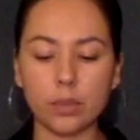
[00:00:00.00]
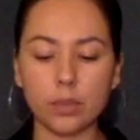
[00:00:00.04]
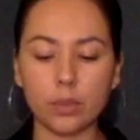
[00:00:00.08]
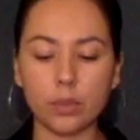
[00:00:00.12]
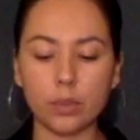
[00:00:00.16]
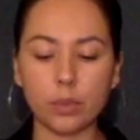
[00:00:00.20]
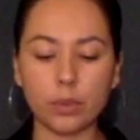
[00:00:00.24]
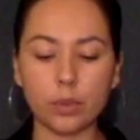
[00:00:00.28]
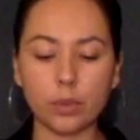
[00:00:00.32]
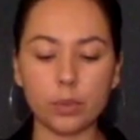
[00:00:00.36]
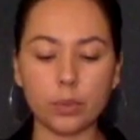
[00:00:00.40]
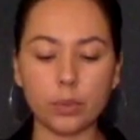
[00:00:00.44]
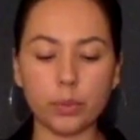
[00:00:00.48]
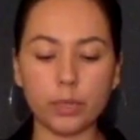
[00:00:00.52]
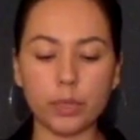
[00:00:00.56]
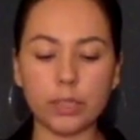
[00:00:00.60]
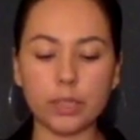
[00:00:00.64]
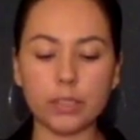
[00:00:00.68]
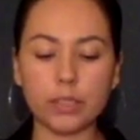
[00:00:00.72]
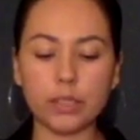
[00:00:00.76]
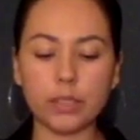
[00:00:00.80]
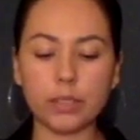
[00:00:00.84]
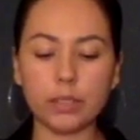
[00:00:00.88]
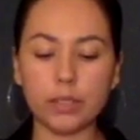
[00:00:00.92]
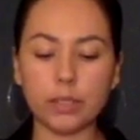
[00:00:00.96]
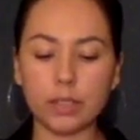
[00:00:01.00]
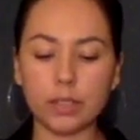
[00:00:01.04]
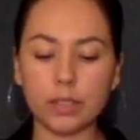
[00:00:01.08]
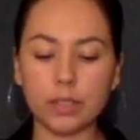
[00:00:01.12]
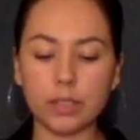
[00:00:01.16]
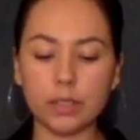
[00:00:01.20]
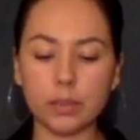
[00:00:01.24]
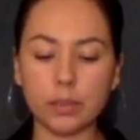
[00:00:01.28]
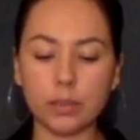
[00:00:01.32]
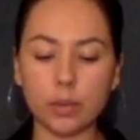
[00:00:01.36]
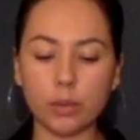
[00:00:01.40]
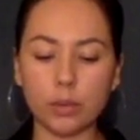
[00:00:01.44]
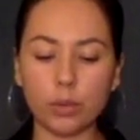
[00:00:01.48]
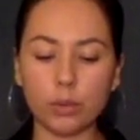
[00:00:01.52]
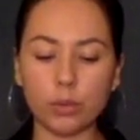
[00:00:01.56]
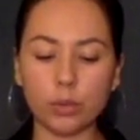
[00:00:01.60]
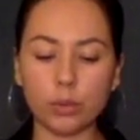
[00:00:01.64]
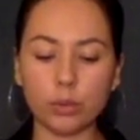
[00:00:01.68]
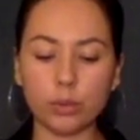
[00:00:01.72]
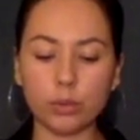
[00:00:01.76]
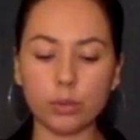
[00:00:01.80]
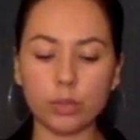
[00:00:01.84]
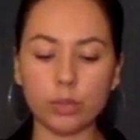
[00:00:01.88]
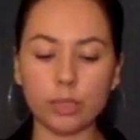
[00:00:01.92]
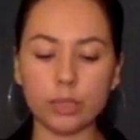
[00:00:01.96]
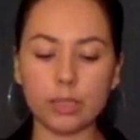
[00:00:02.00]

We were put into very small rooms